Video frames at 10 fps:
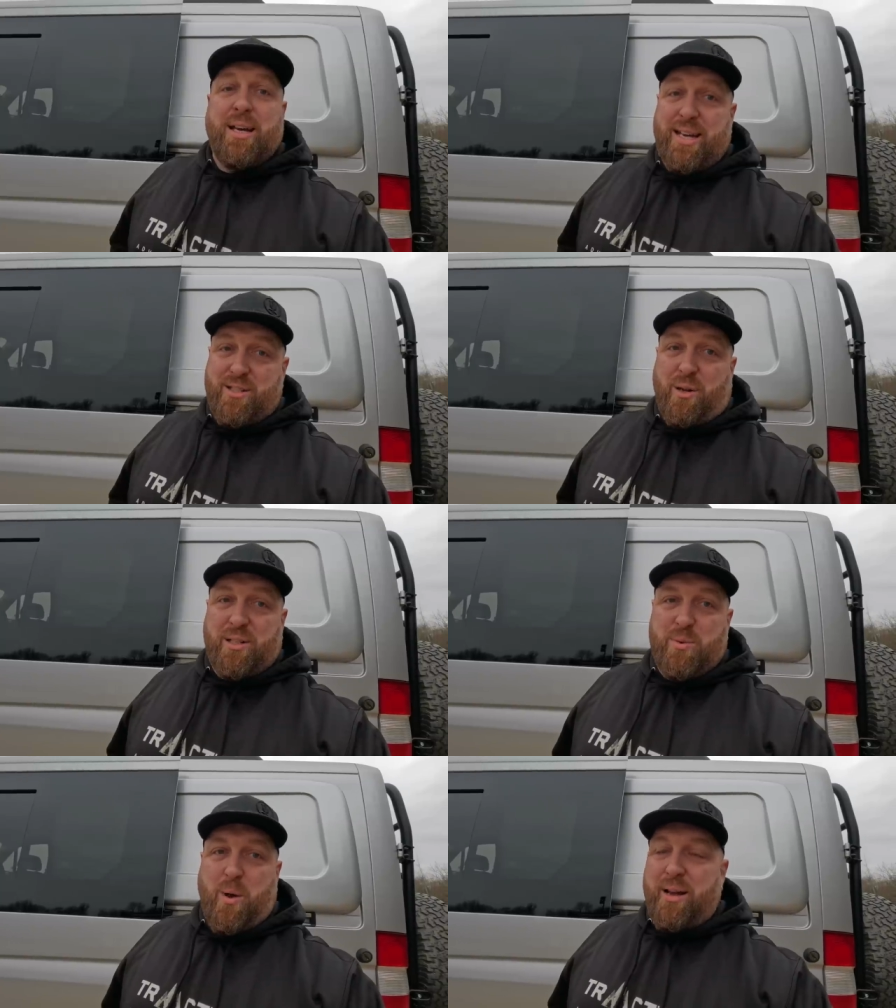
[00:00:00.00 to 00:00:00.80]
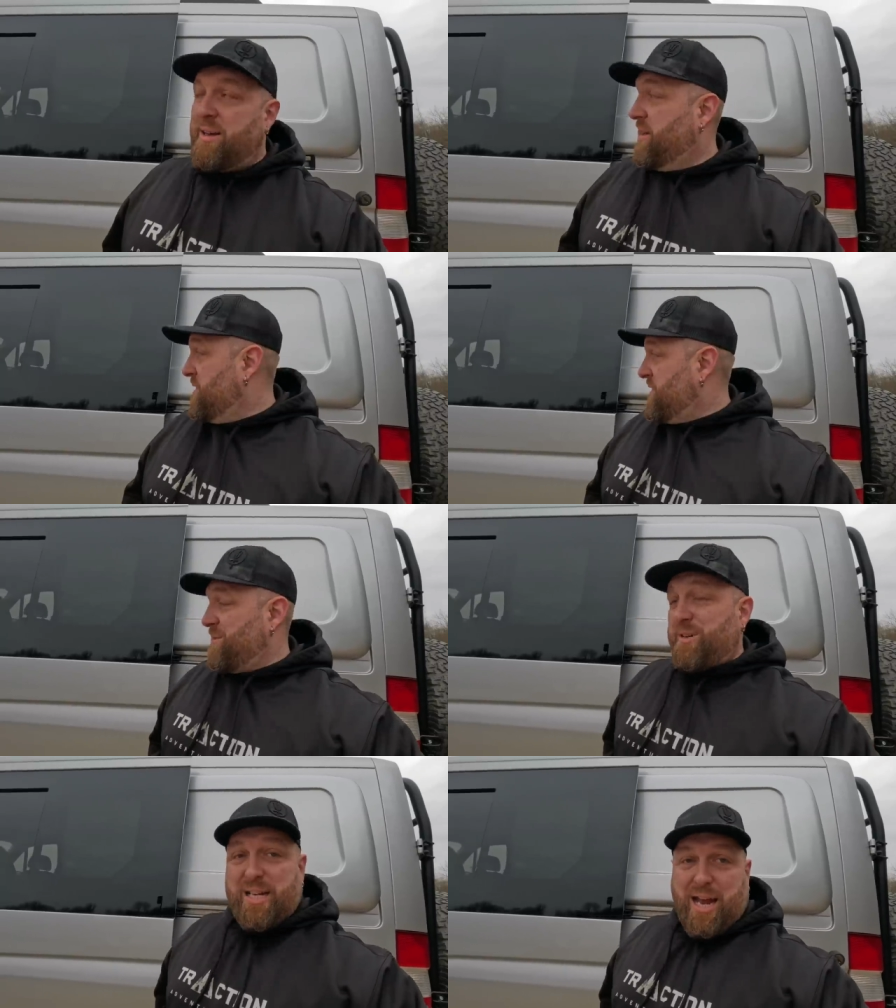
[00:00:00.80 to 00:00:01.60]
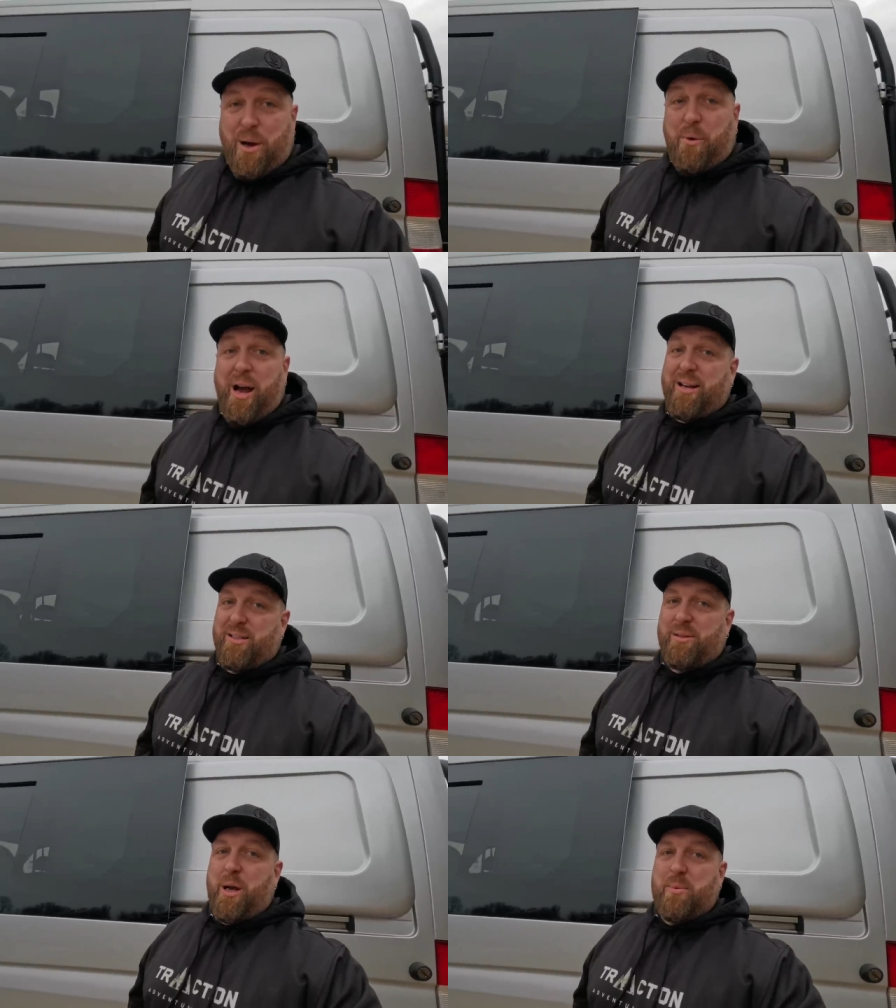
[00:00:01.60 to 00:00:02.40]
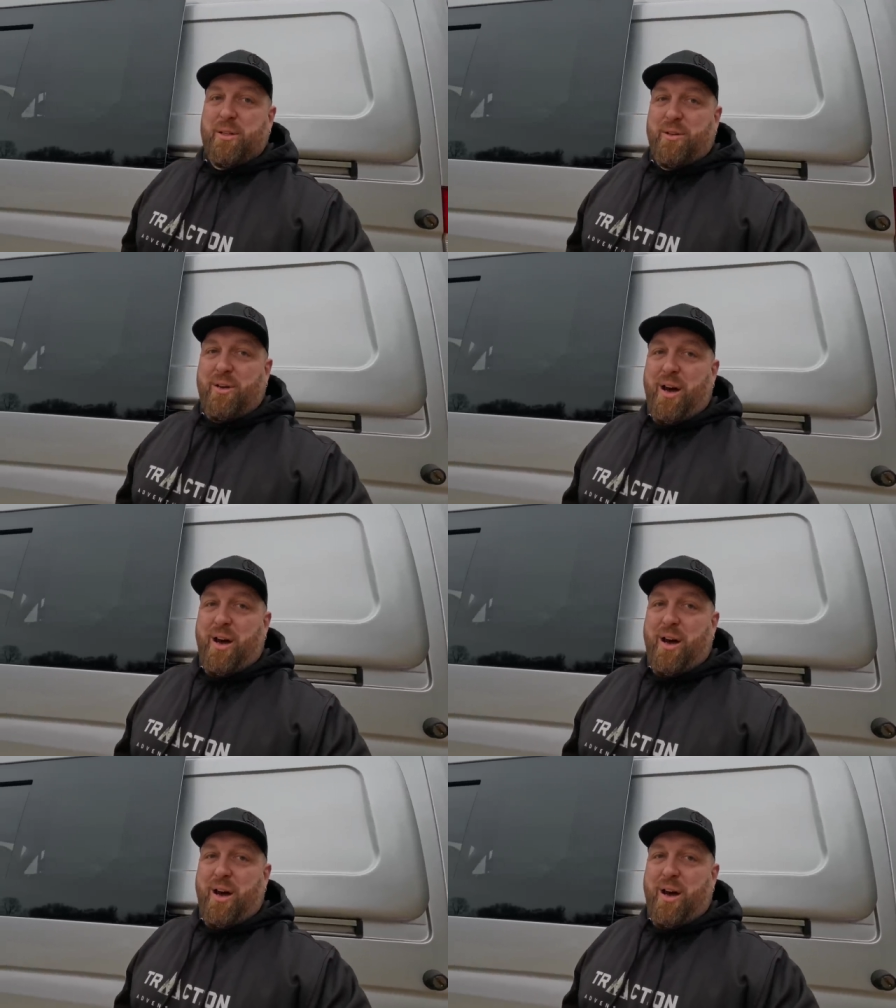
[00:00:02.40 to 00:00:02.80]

it's on its way. So for now, I can only open the door